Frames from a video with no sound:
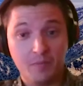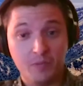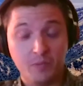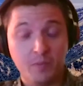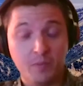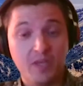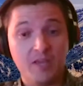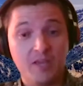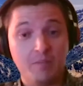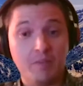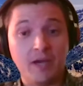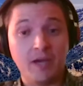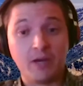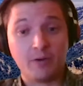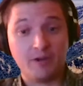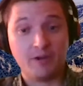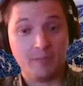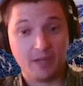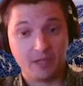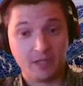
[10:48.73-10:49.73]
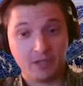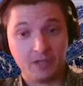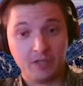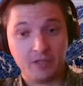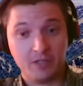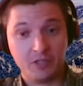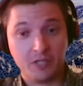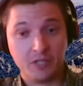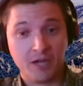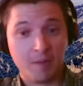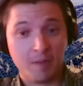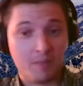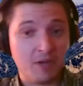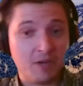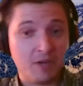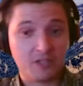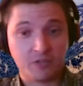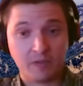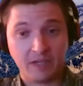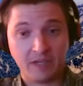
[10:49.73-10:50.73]
being better at my current job,
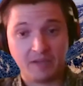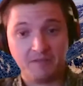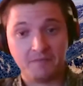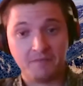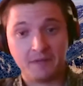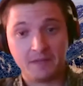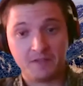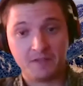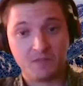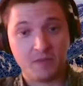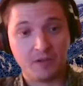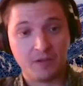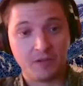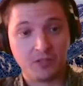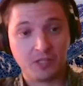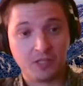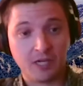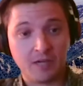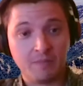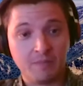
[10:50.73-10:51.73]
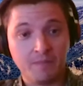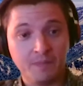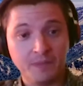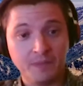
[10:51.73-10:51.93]
not so I can find some other job.